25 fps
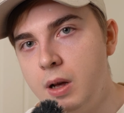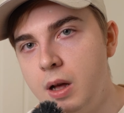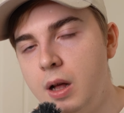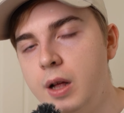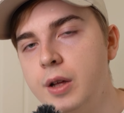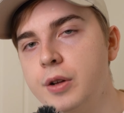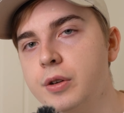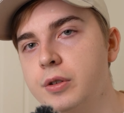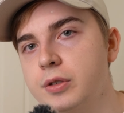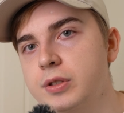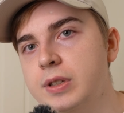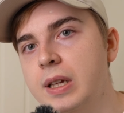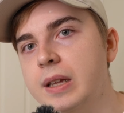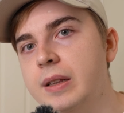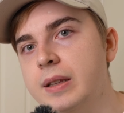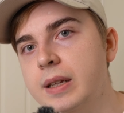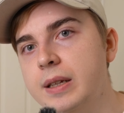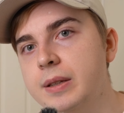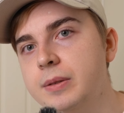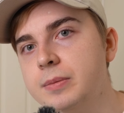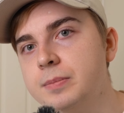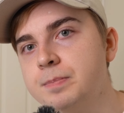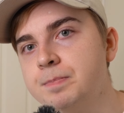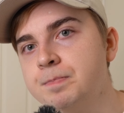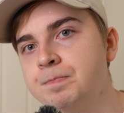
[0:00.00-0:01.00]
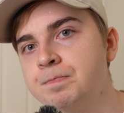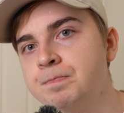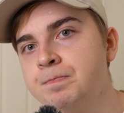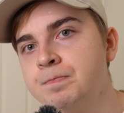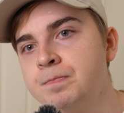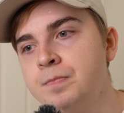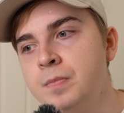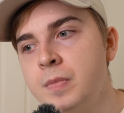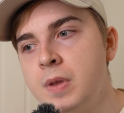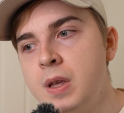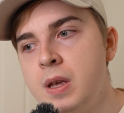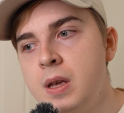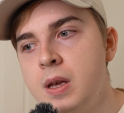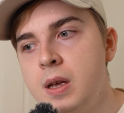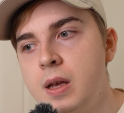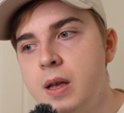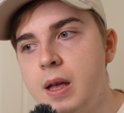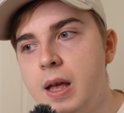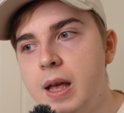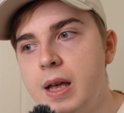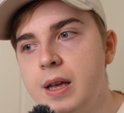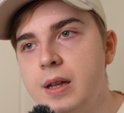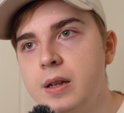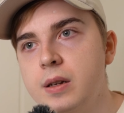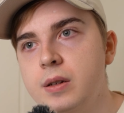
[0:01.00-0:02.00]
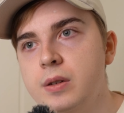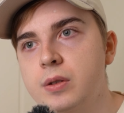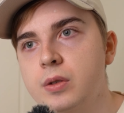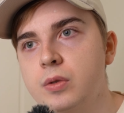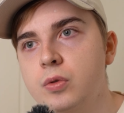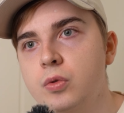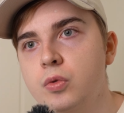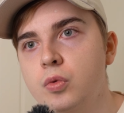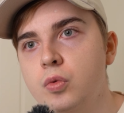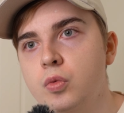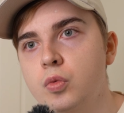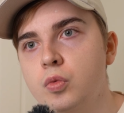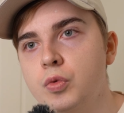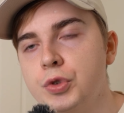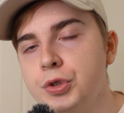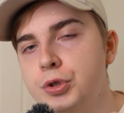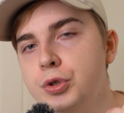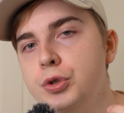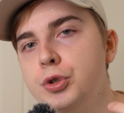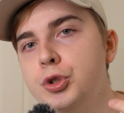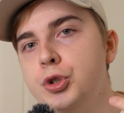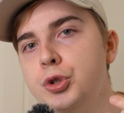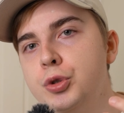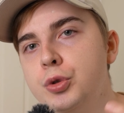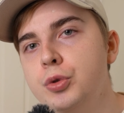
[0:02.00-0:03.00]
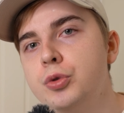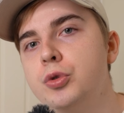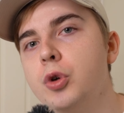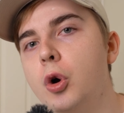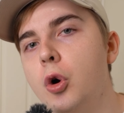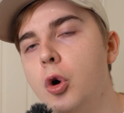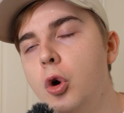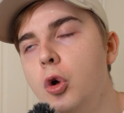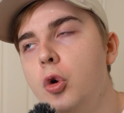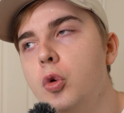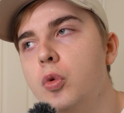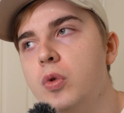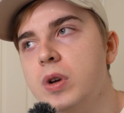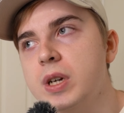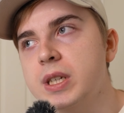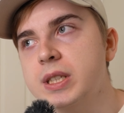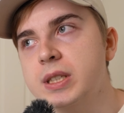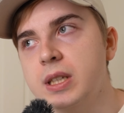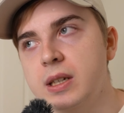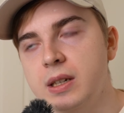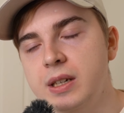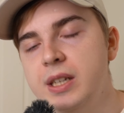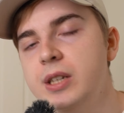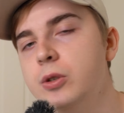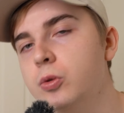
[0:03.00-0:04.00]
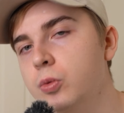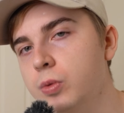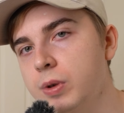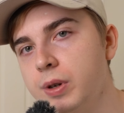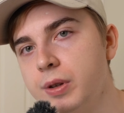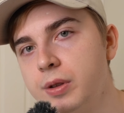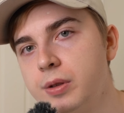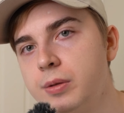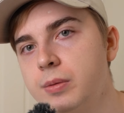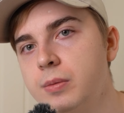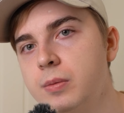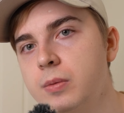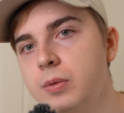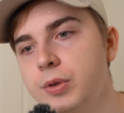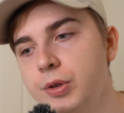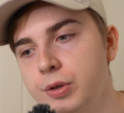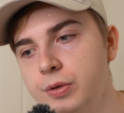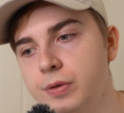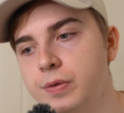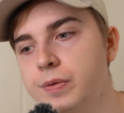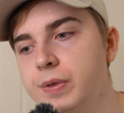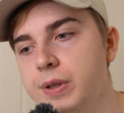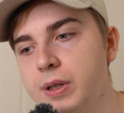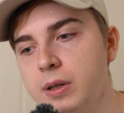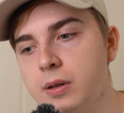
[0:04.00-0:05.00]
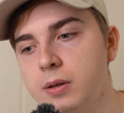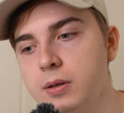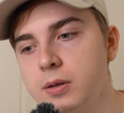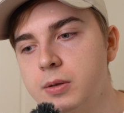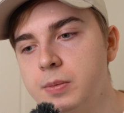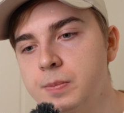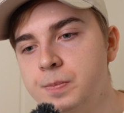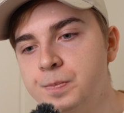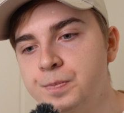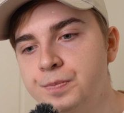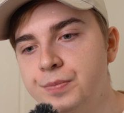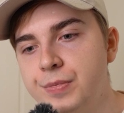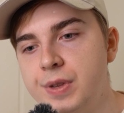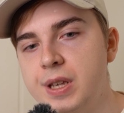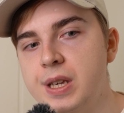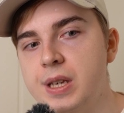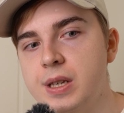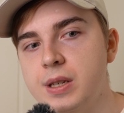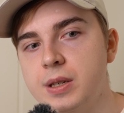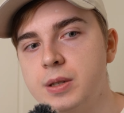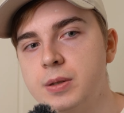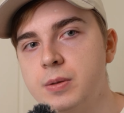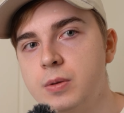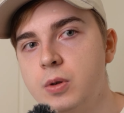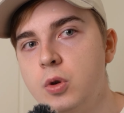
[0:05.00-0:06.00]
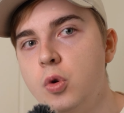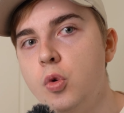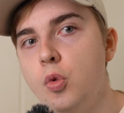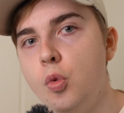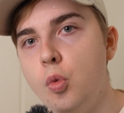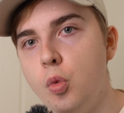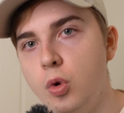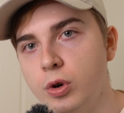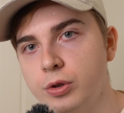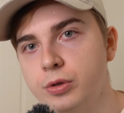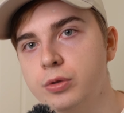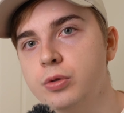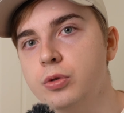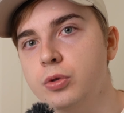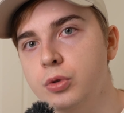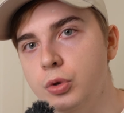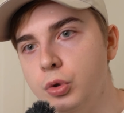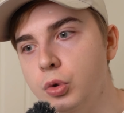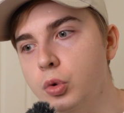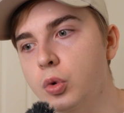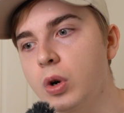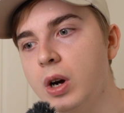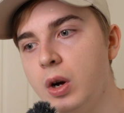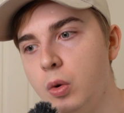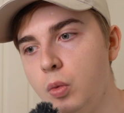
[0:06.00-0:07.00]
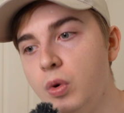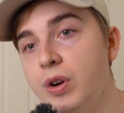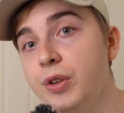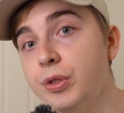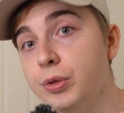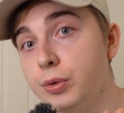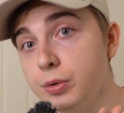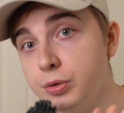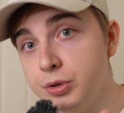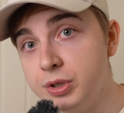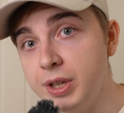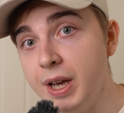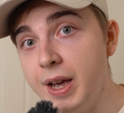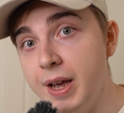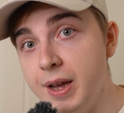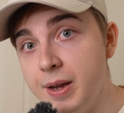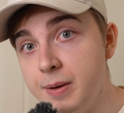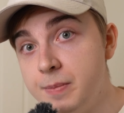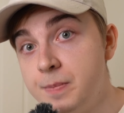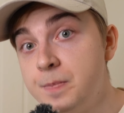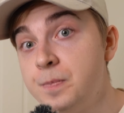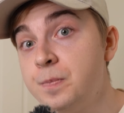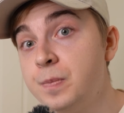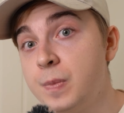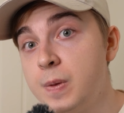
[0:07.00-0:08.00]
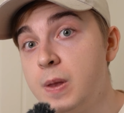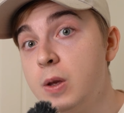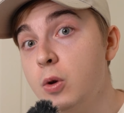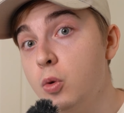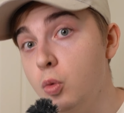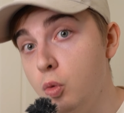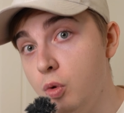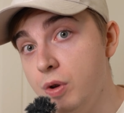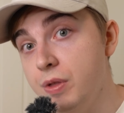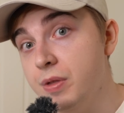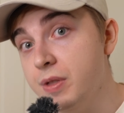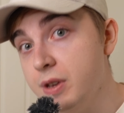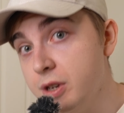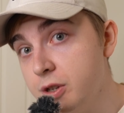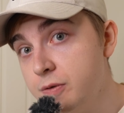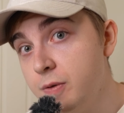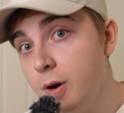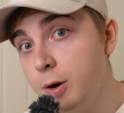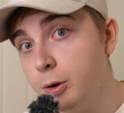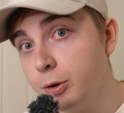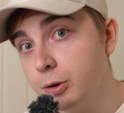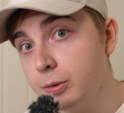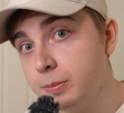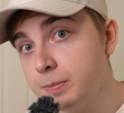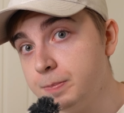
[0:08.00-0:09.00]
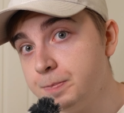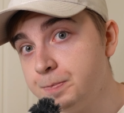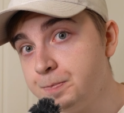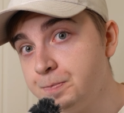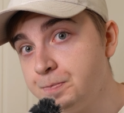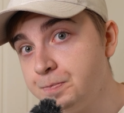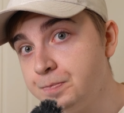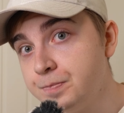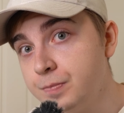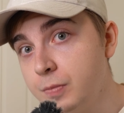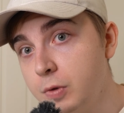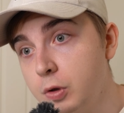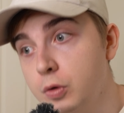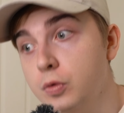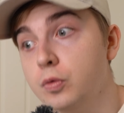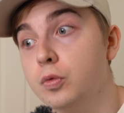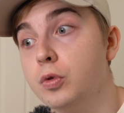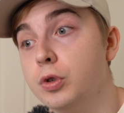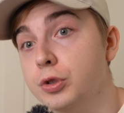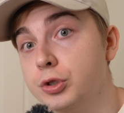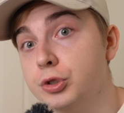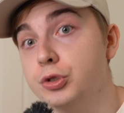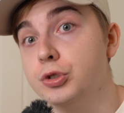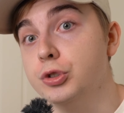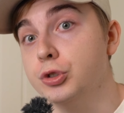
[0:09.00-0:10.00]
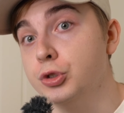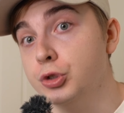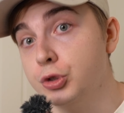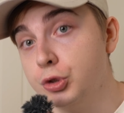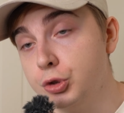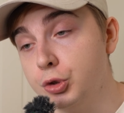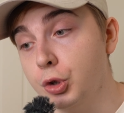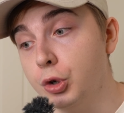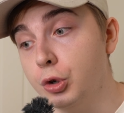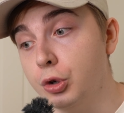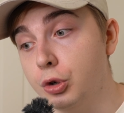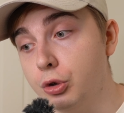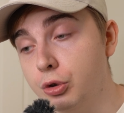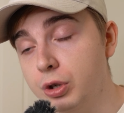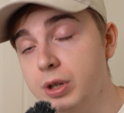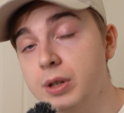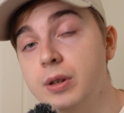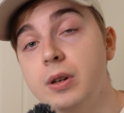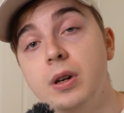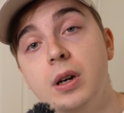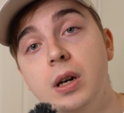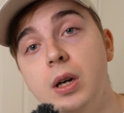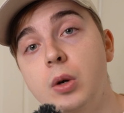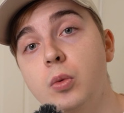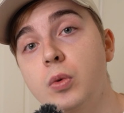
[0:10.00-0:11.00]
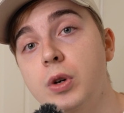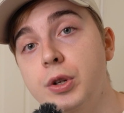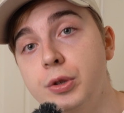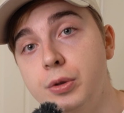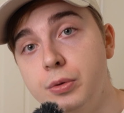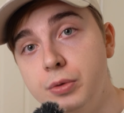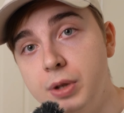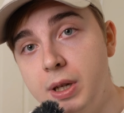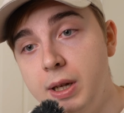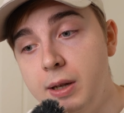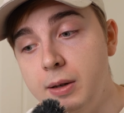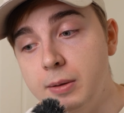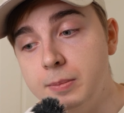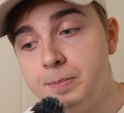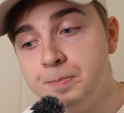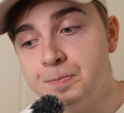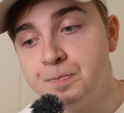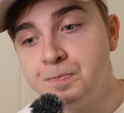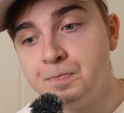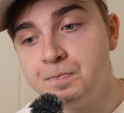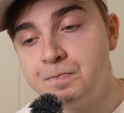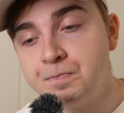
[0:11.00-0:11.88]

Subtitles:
Understand that. And what you should always lead with on field is, what do I want to say with this photo? What's the story I want to tell?